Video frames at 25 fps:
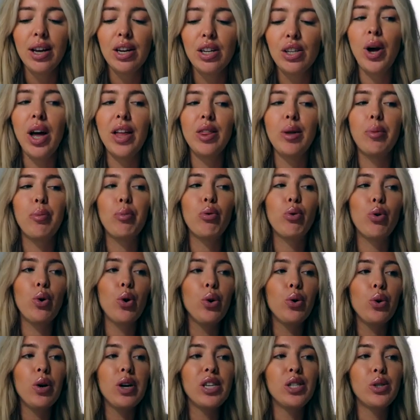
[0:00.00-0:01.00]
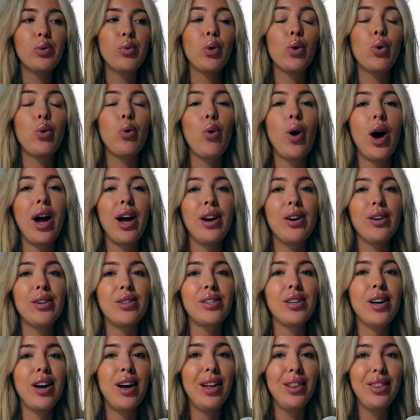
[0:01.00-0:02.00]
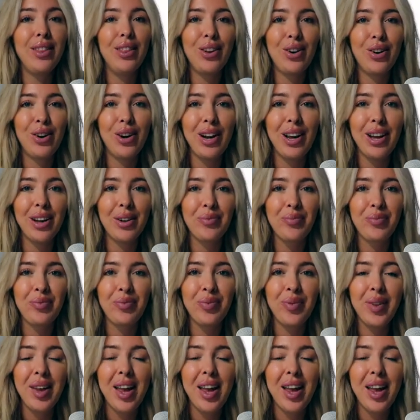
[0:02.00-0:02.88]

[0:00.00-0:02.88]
And the progress requires unlearning.